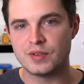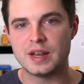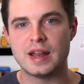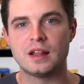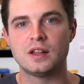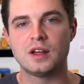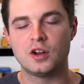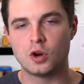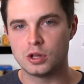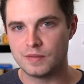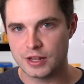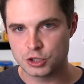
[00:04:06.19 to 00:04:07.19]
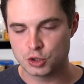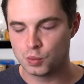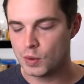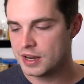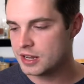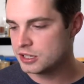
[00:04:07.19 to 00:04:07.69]
vanilla and all of that
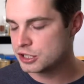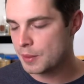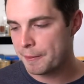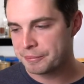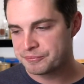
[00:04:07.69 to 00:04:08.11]
sweetness.